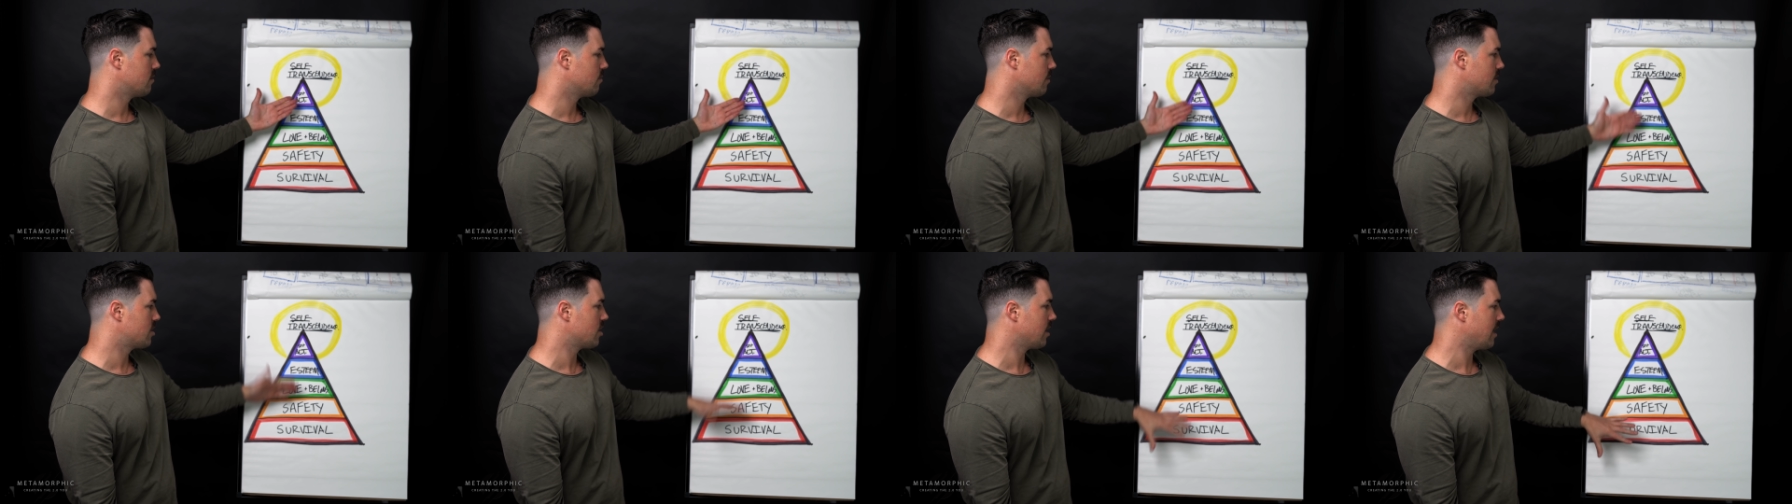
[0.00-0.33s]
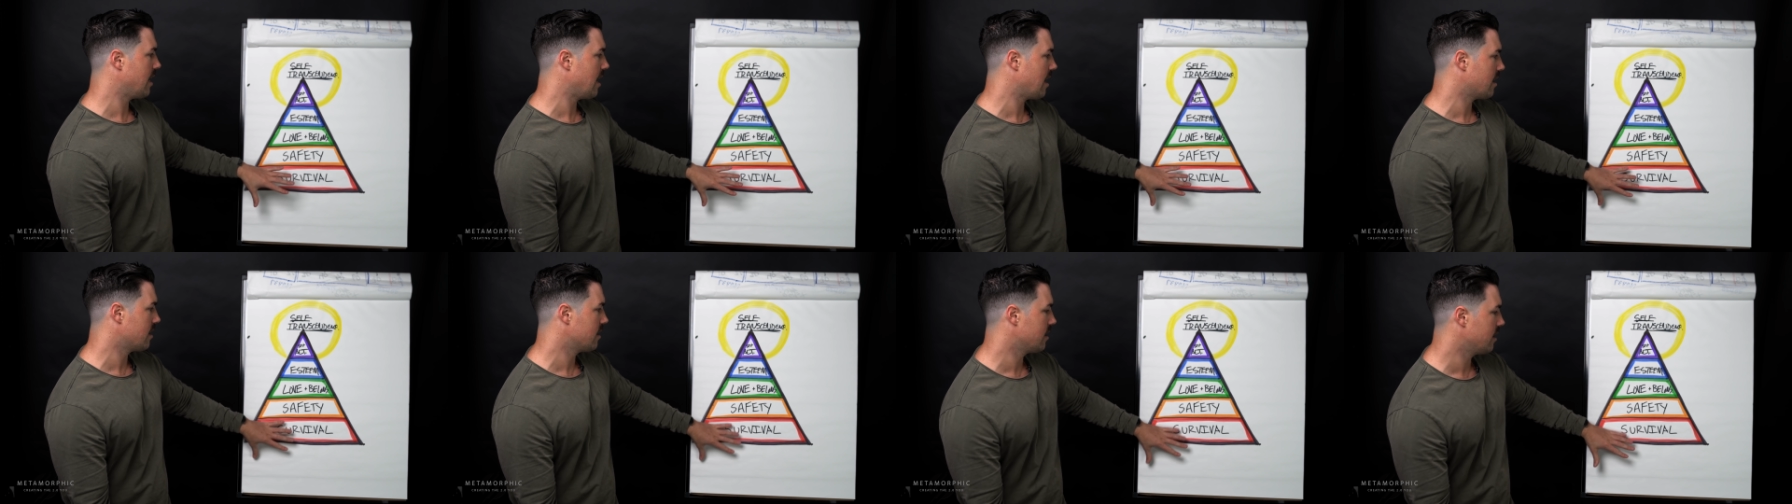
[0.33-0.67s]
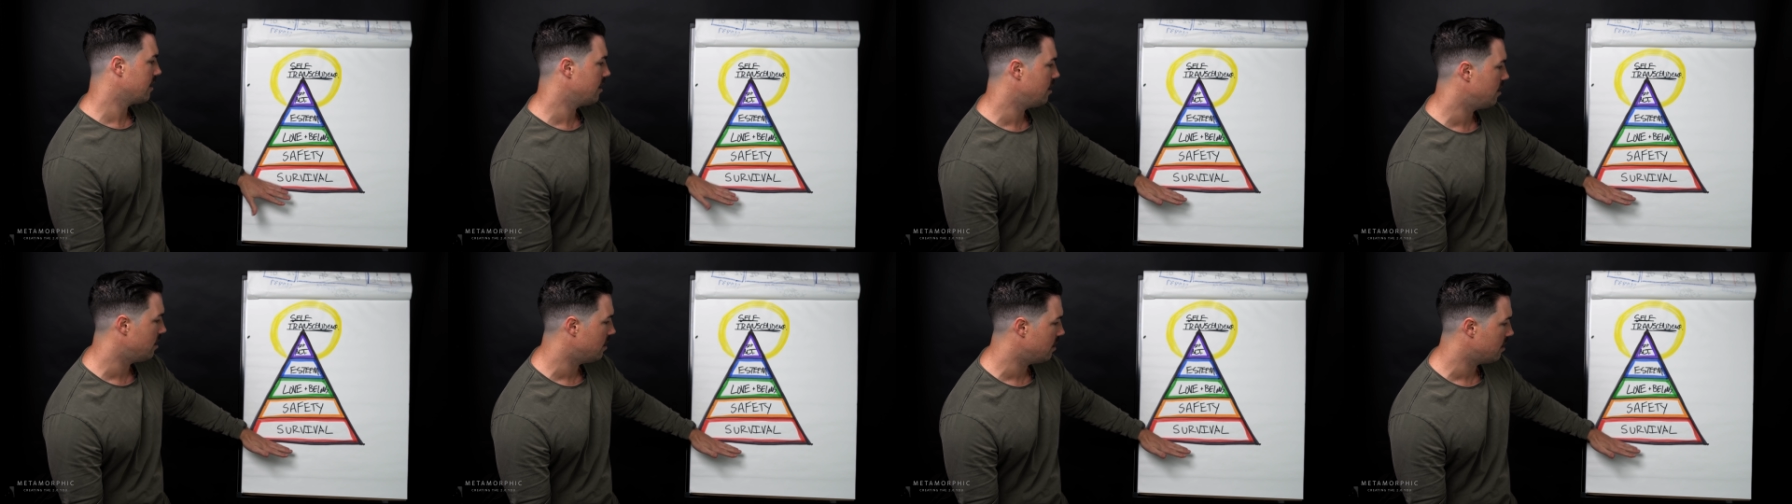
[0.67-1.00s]
which again,
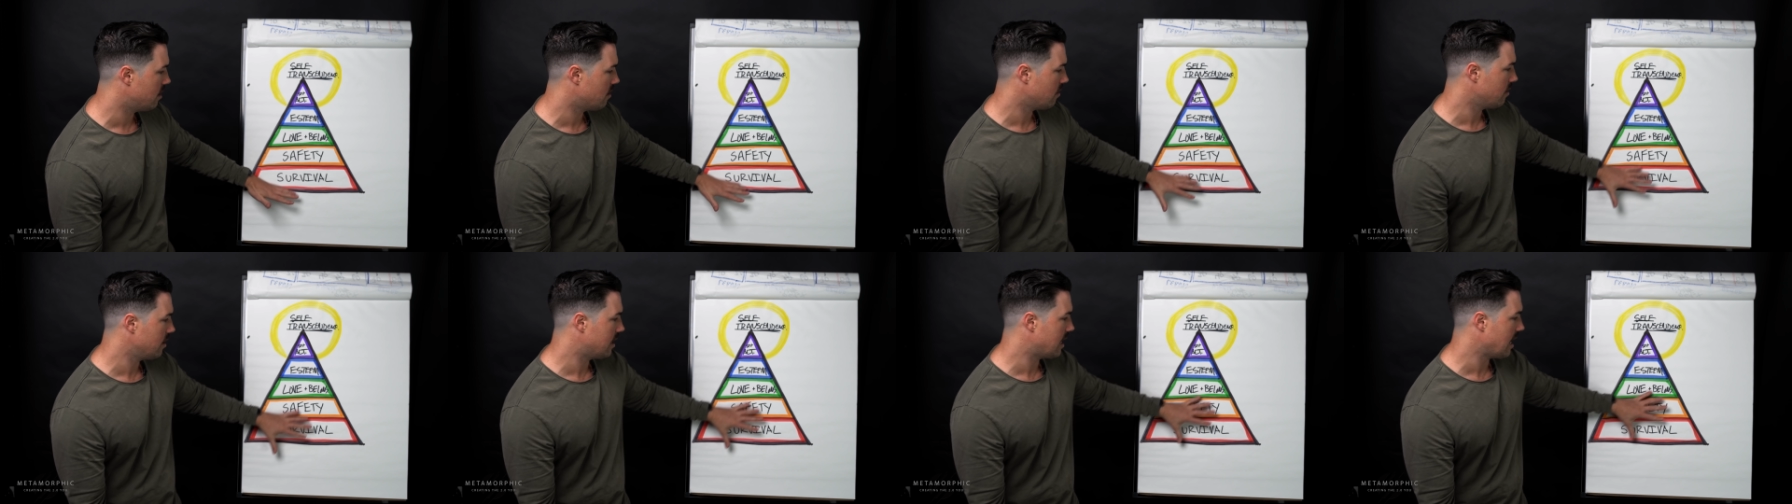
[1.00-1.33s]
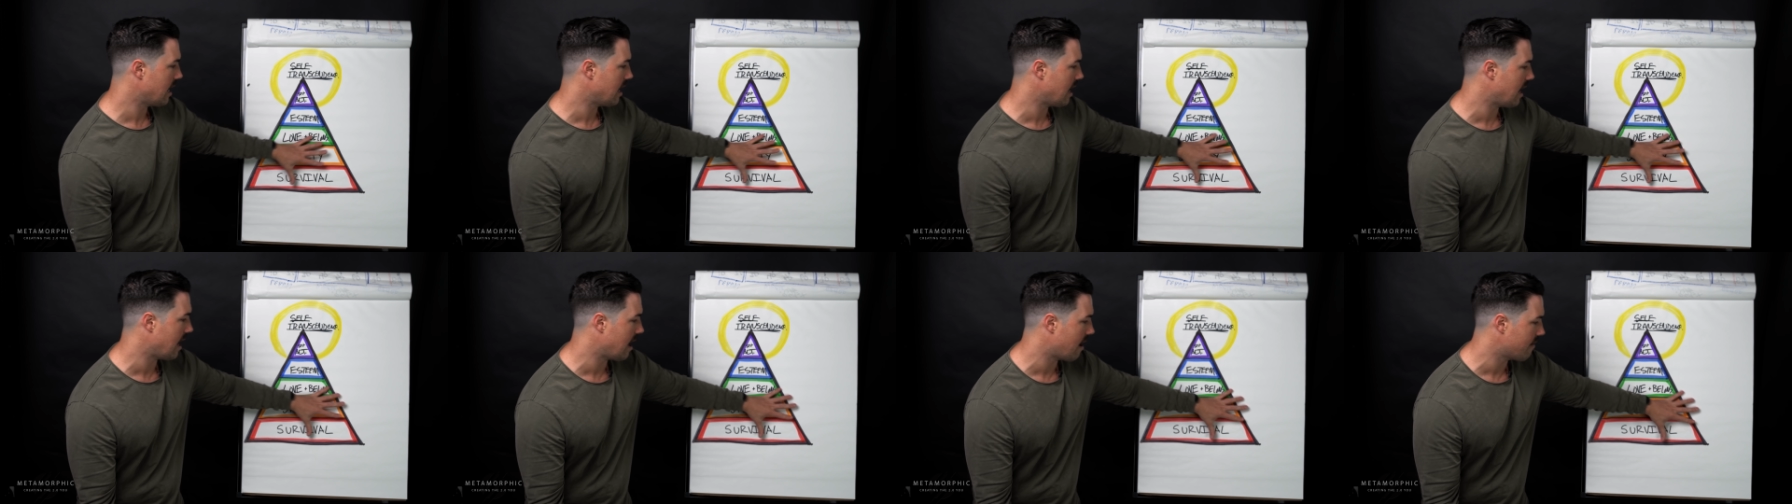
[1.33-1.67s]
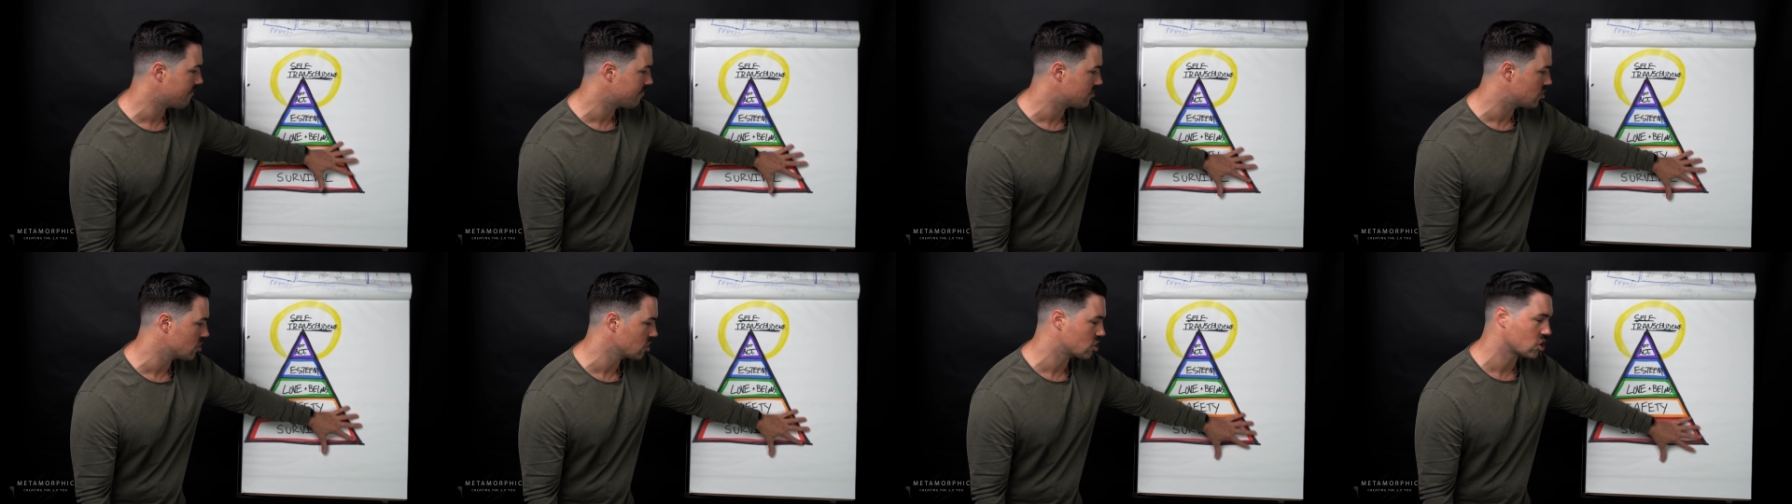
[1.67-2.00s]
you know, you kind of
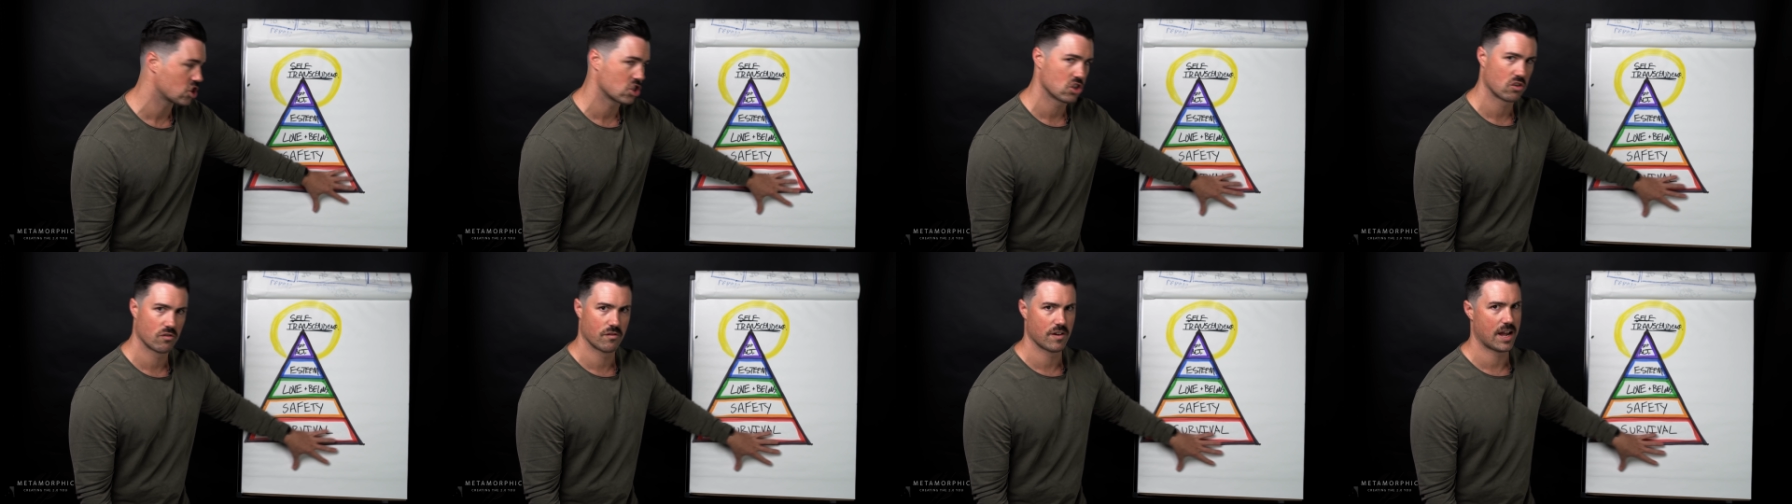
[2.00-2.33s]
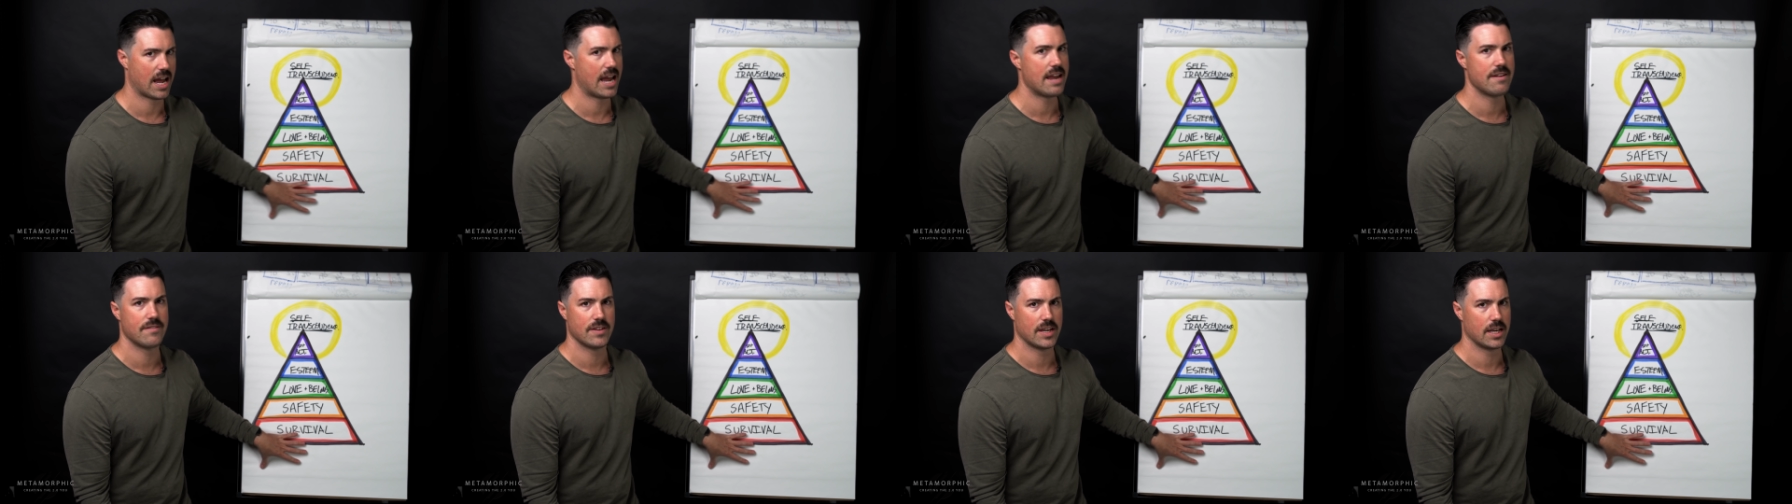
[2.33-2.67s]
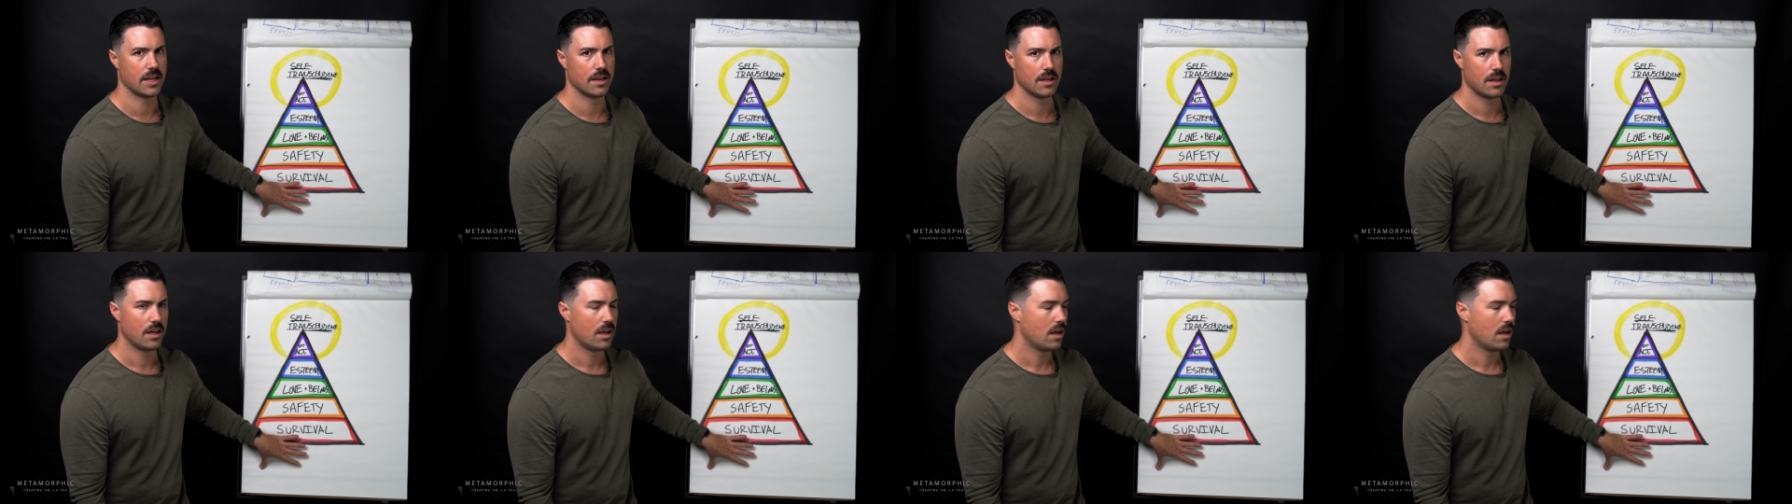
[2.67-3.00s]
have just surviving,